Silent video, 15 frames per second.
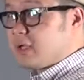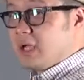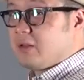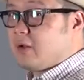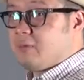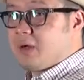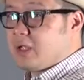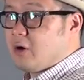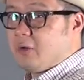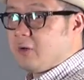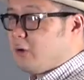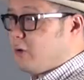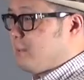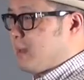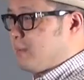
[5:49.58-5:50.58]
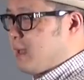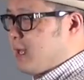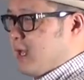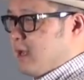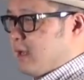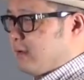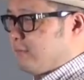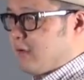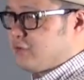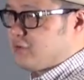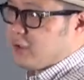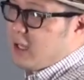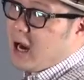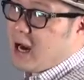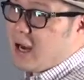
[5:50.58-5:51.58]
cannot record or maybe the
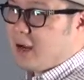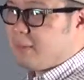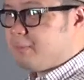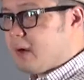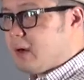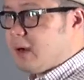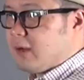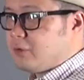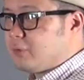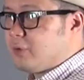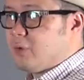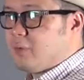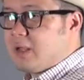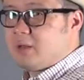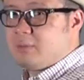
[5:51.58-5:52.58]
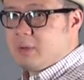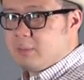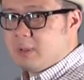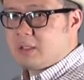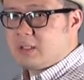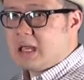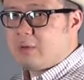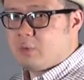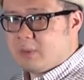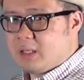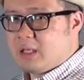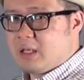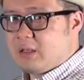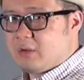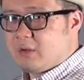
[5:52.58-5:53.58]
function I am I don't know whether maybe that will
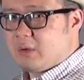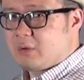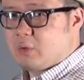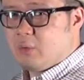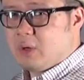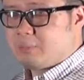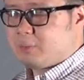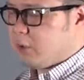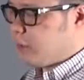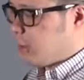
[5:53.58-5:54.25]
be corrupted or